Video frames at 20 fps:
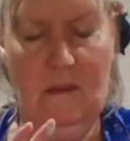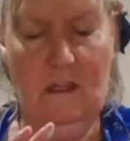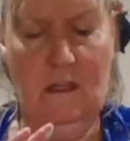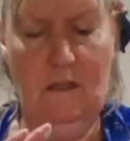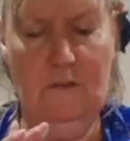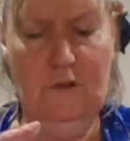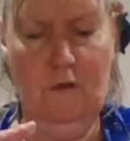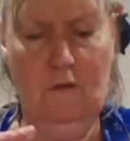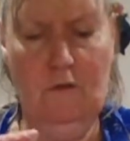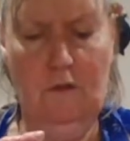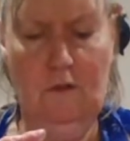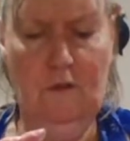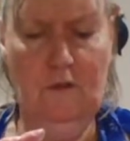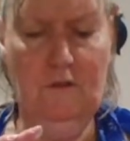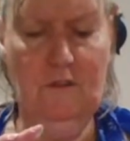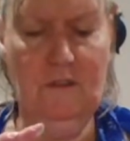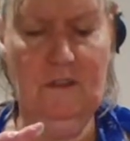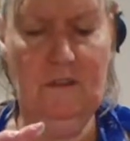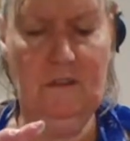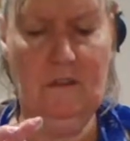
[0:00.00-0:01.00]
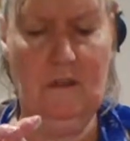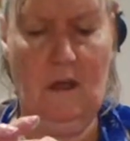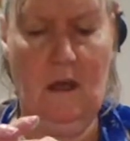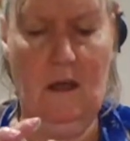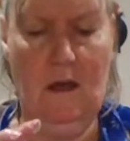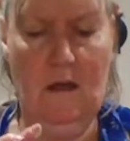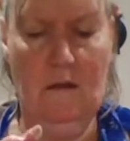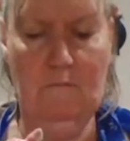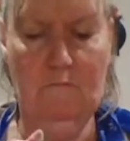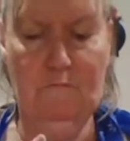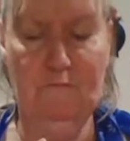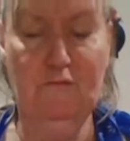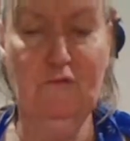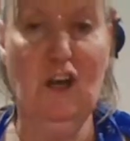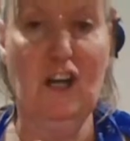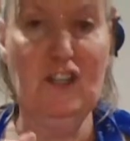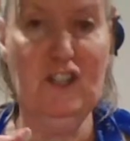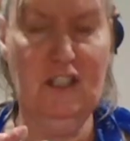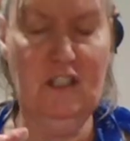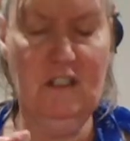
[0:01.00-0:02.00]
Now, don't use
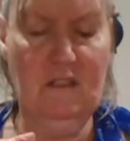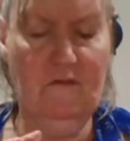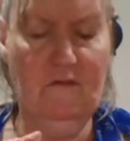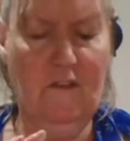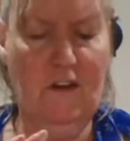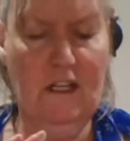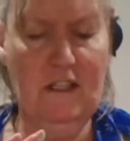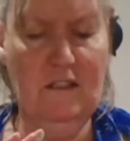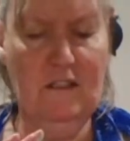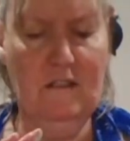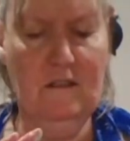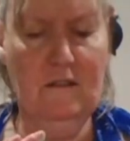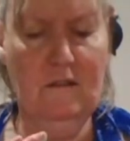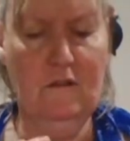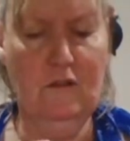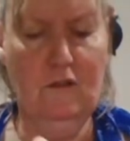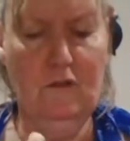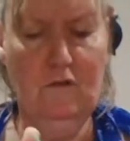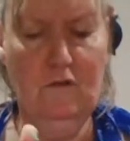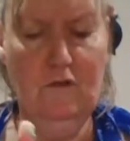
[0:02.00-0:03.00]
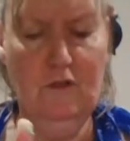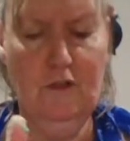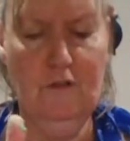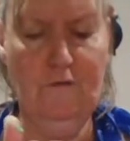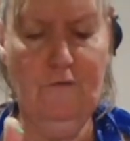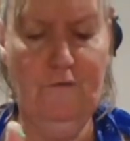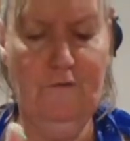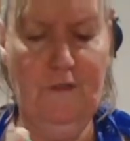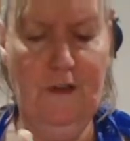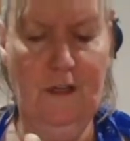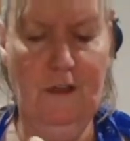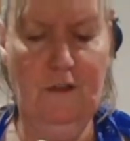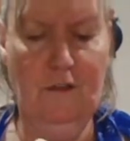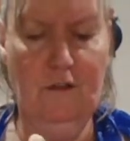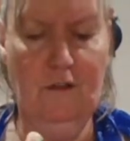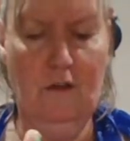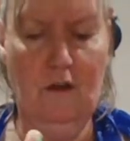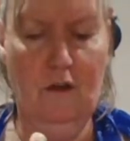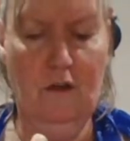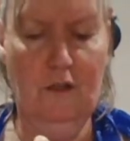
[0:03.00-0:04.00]
brushes, friends. Use your
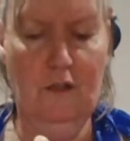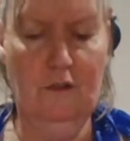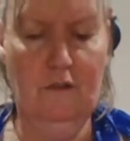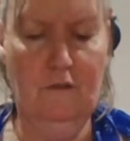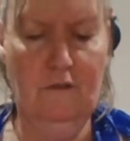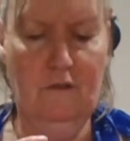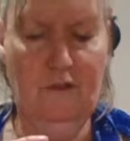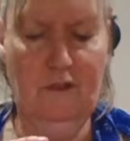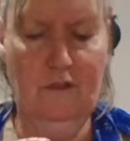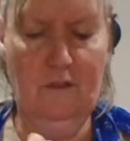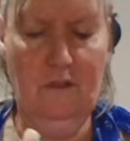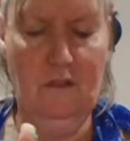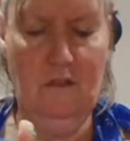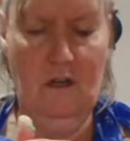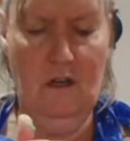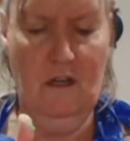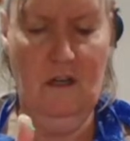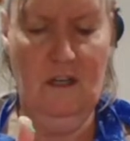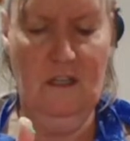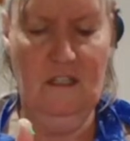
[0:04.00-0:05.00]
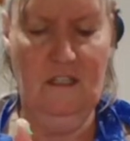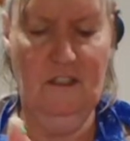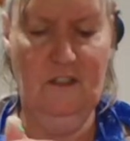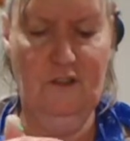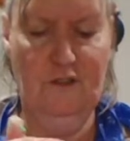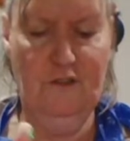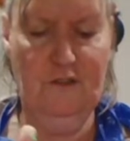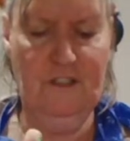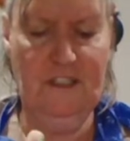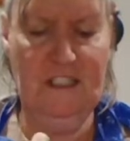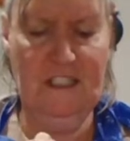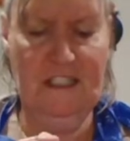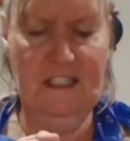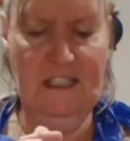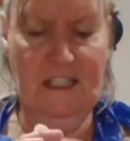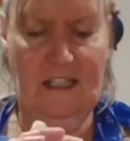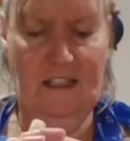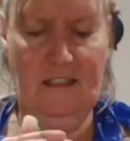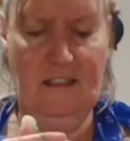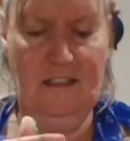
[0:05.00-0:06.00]
finger or use your
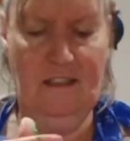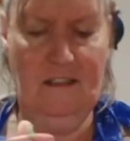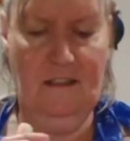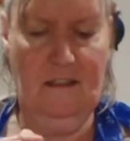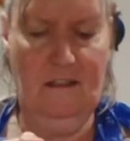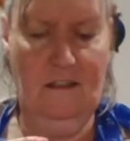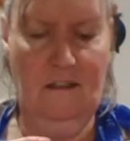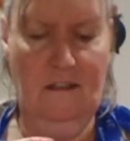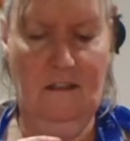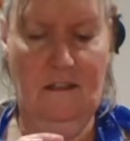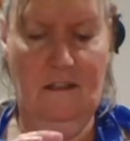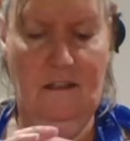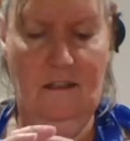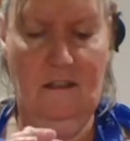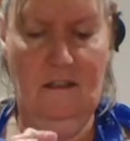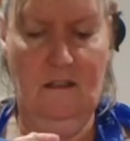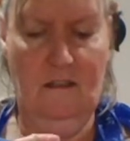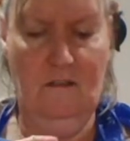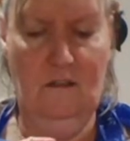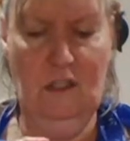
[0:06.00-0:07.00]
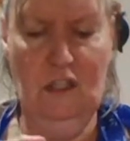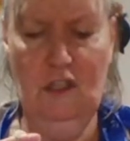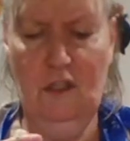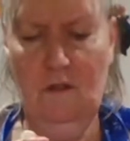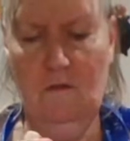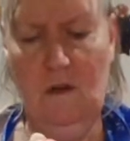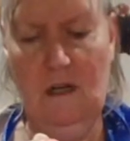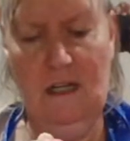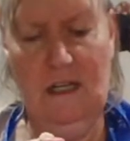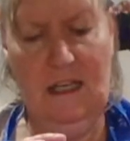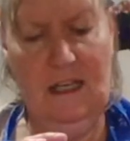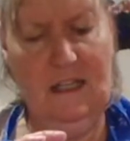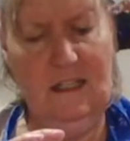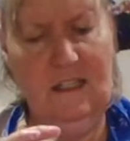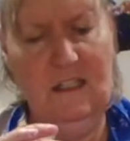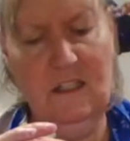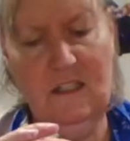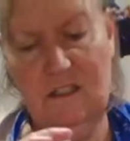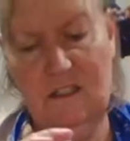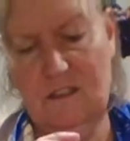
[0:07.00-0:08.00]
stick. You don't want
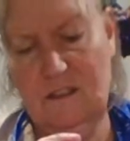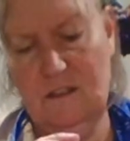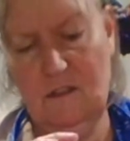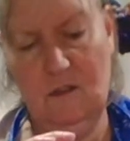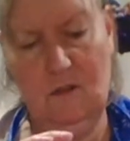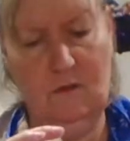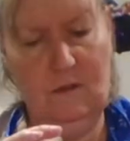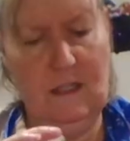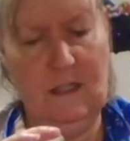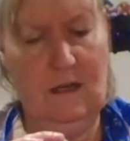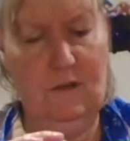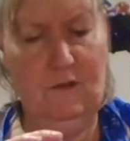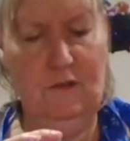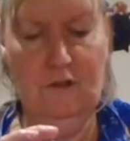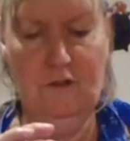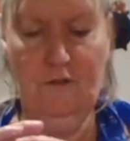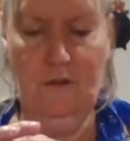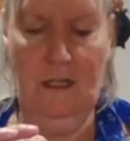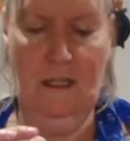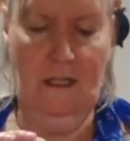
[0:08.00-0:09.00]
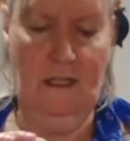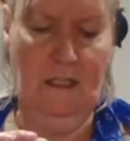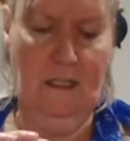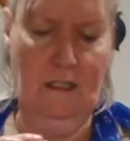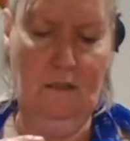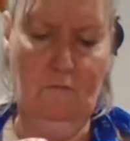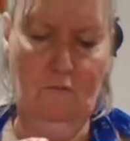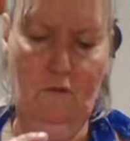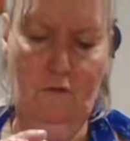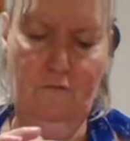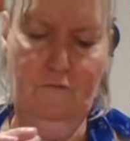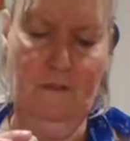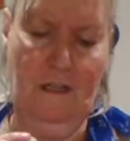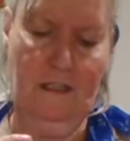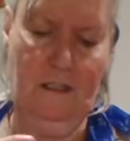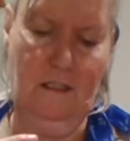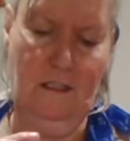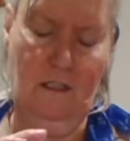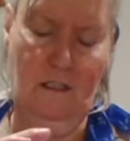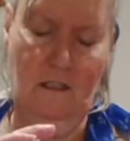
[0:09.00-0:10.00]
any of this to go down your drain. It will
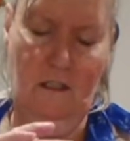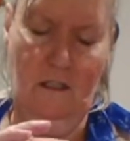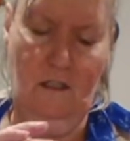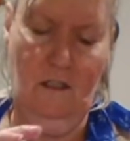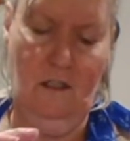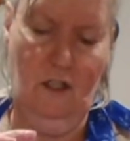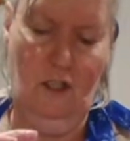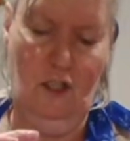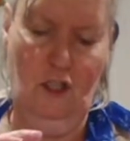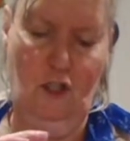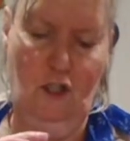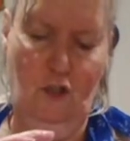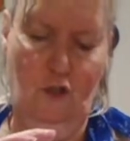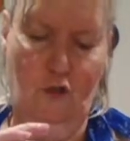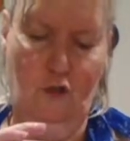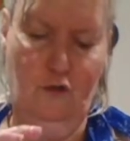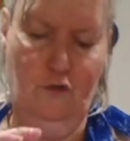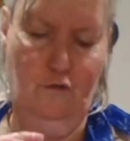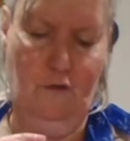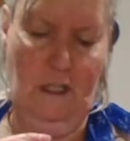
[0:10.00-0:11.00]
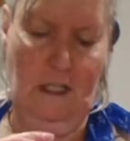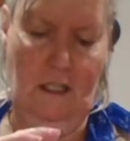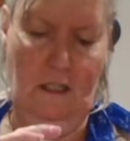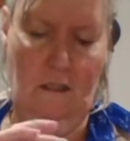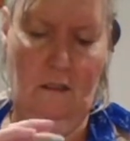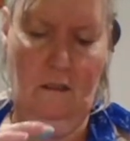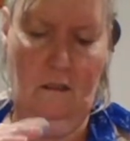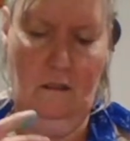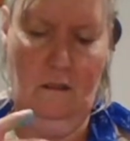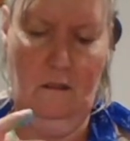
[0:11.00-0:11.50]
wreck your drain.